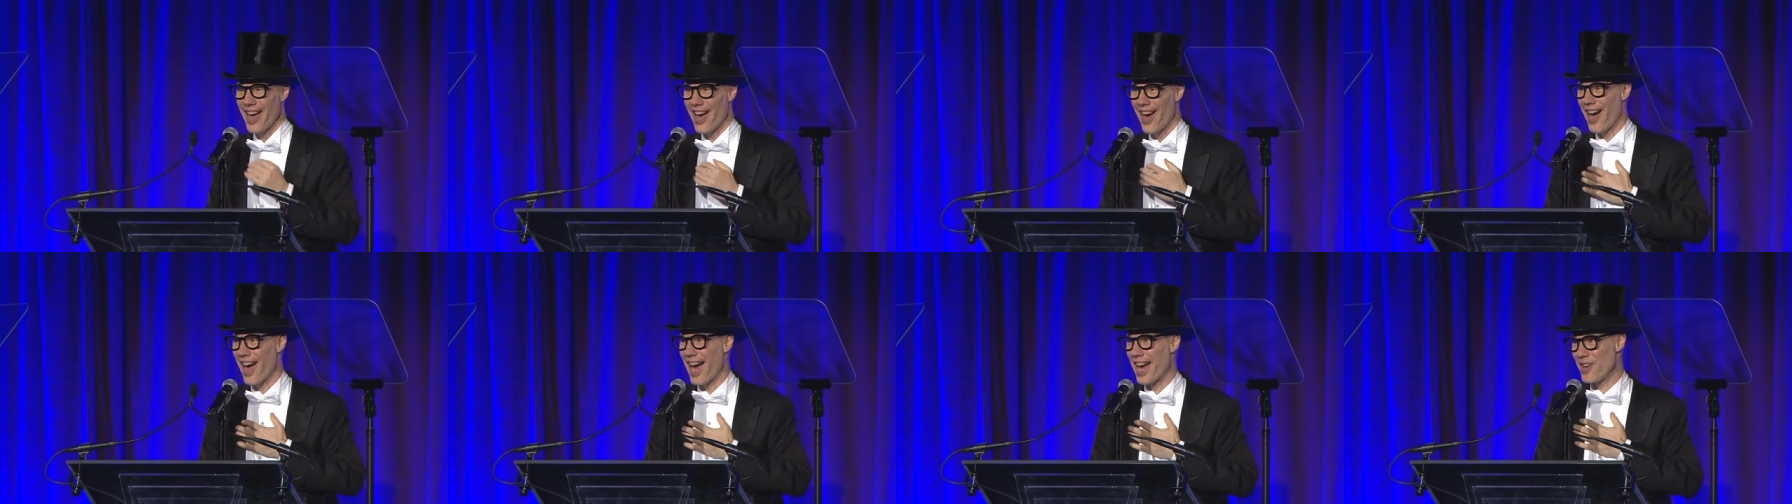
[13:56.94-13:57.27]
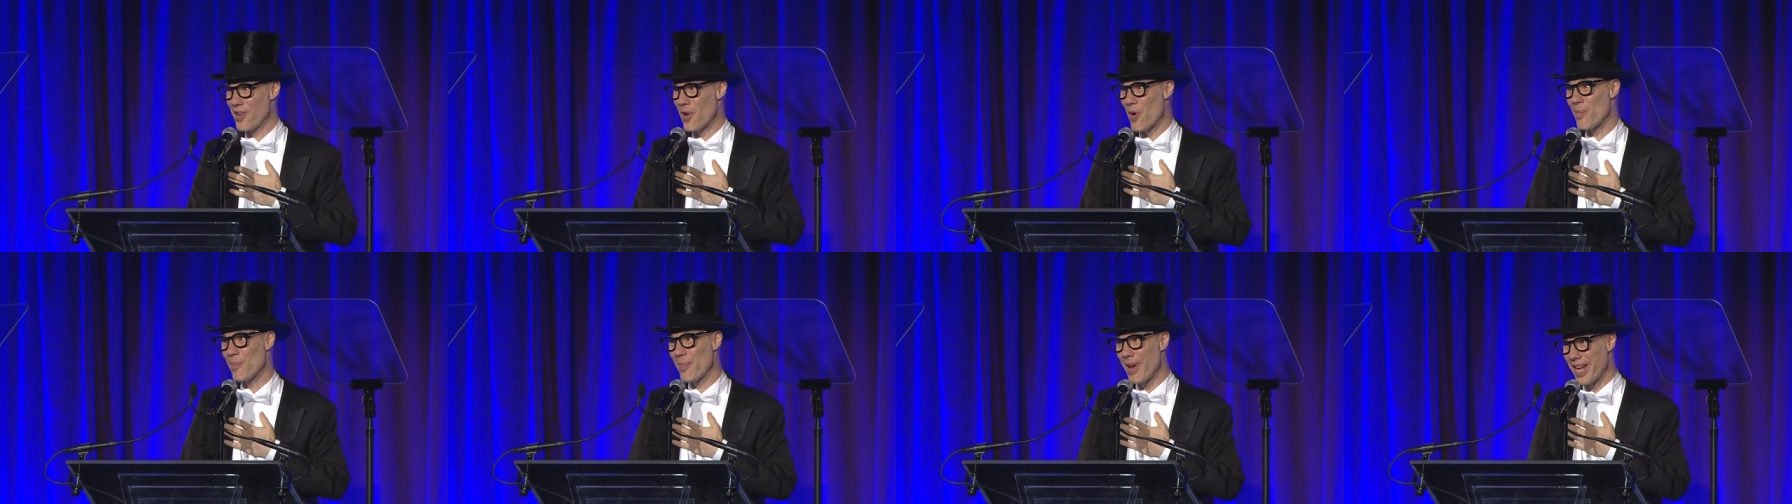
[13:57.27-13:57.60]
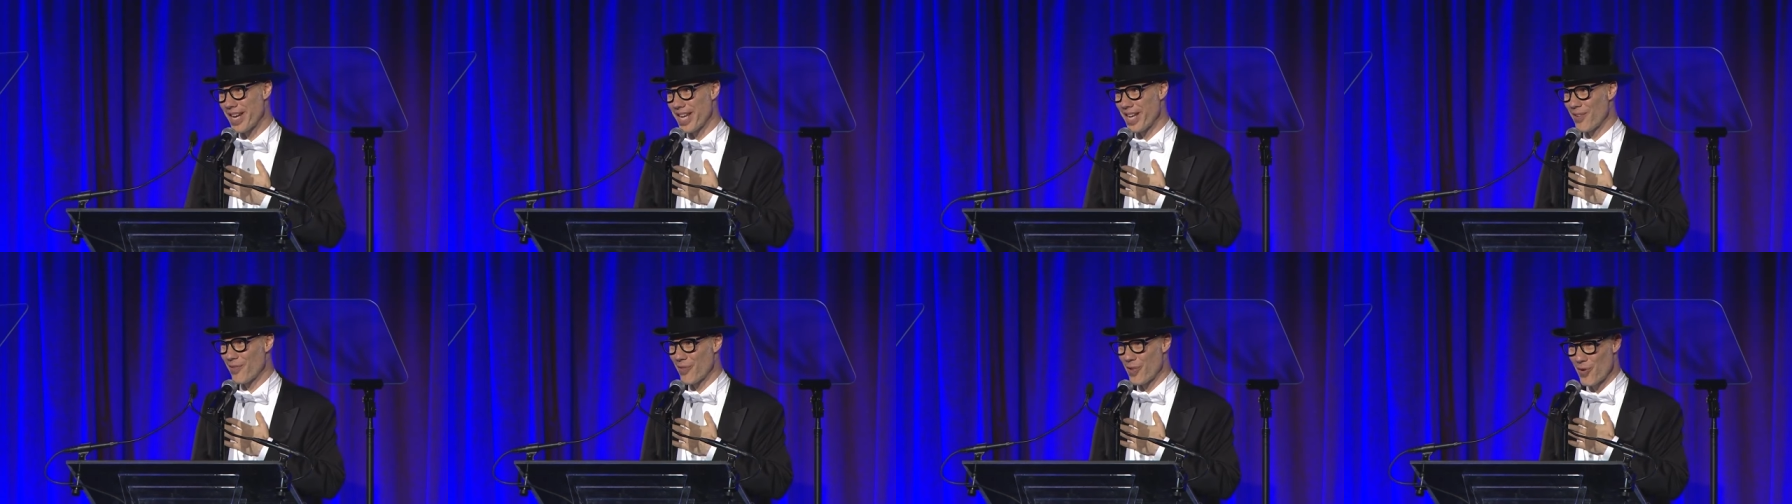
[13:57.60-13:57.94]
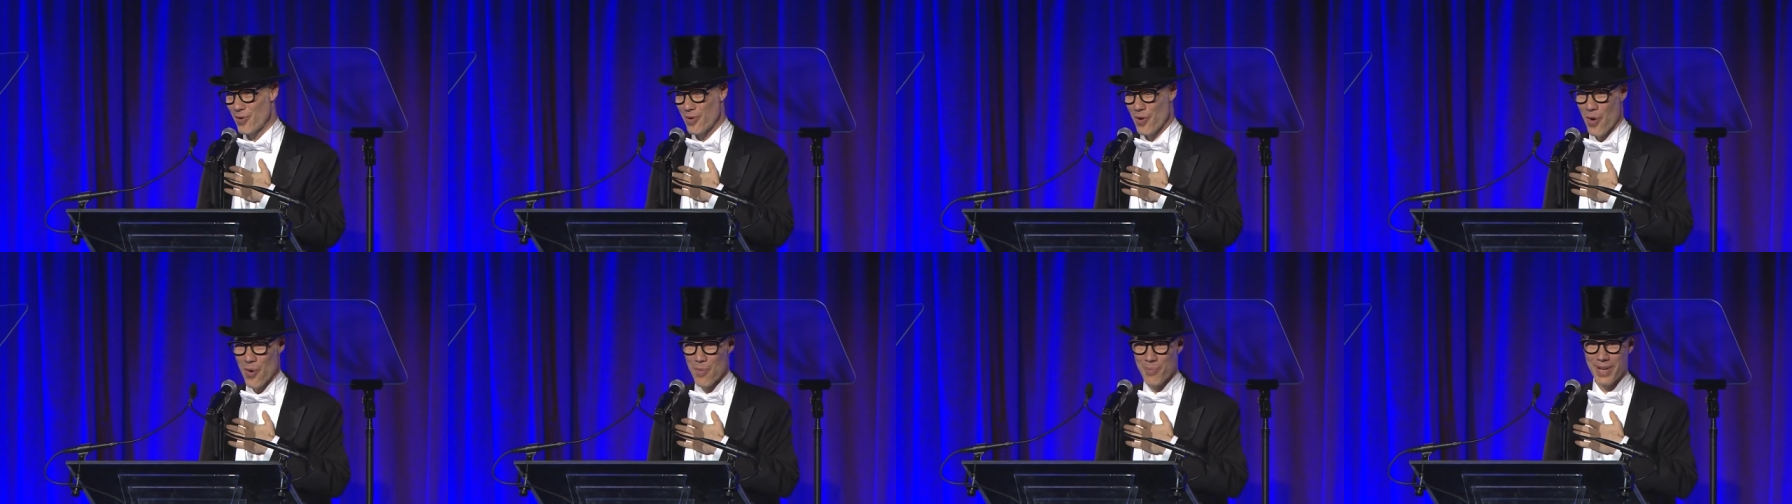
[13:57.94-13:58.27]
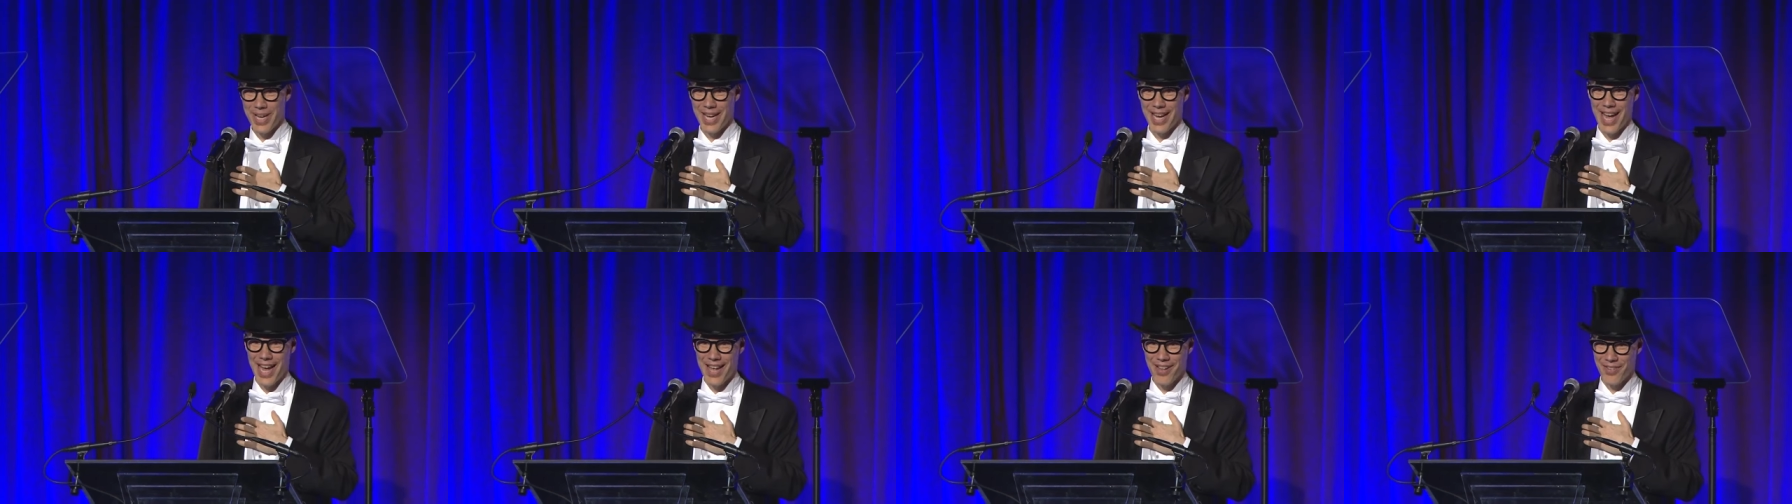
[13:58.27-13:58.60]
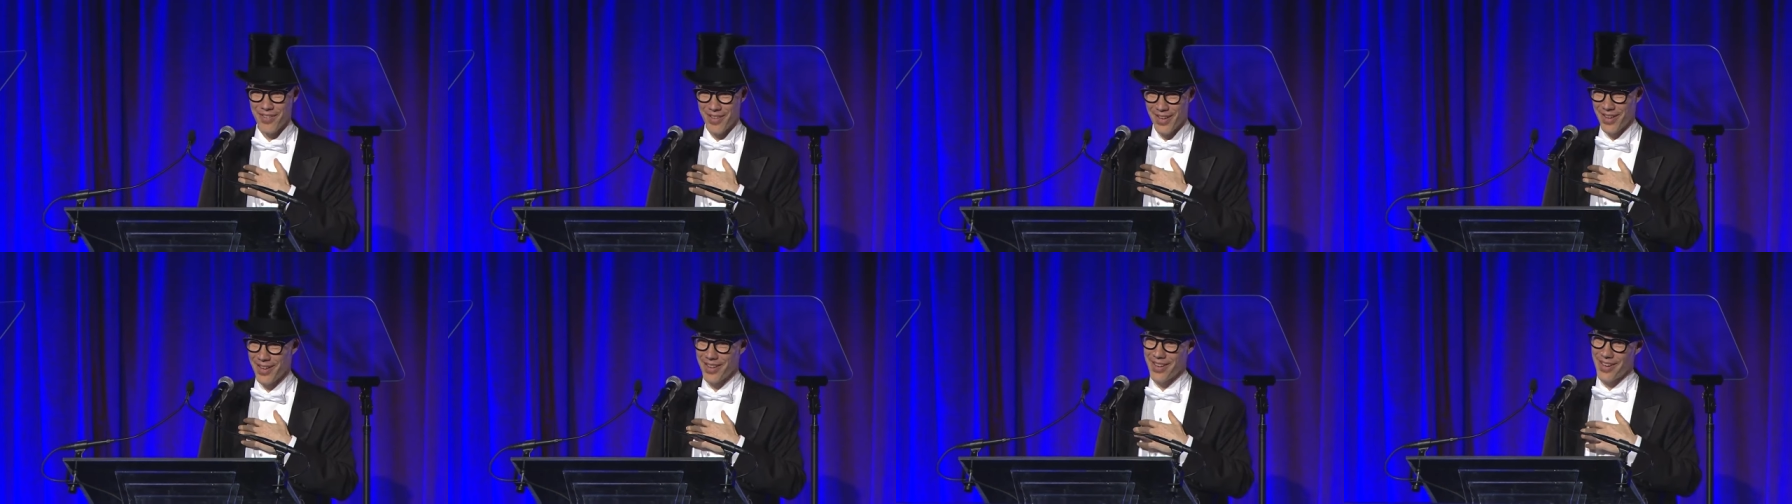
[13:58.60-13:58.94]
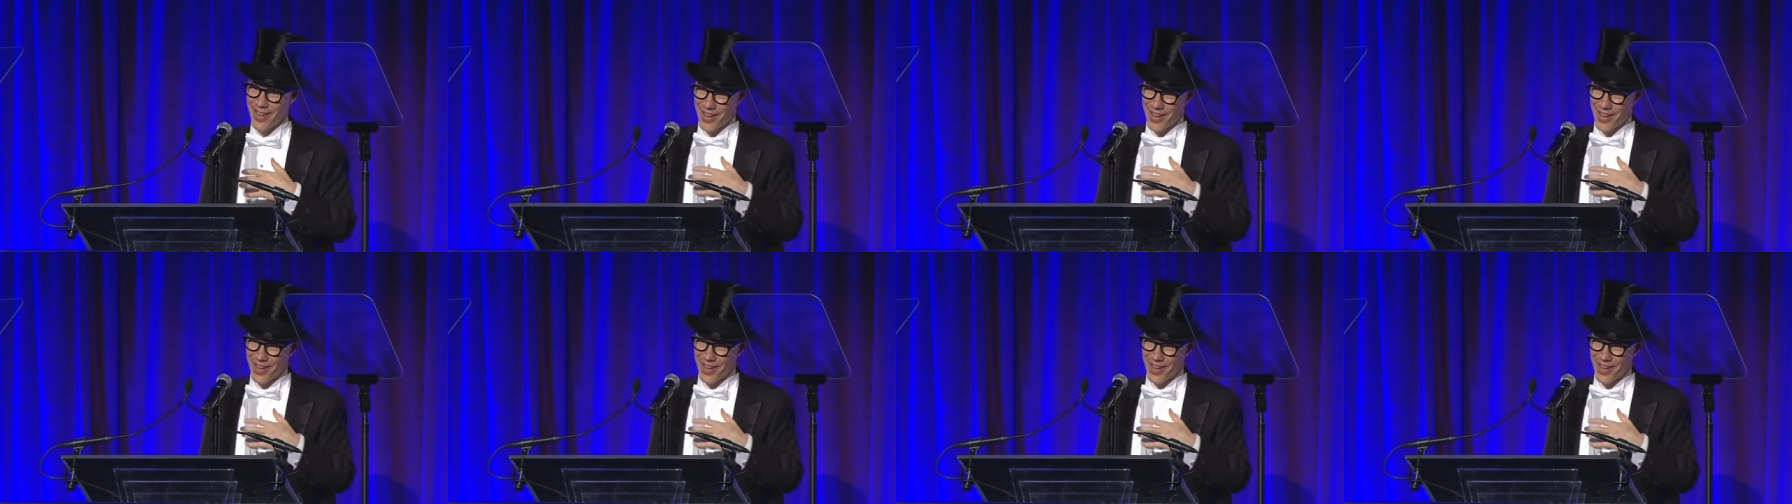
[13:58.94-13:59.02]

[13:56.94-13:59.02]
I know many of you know me as a,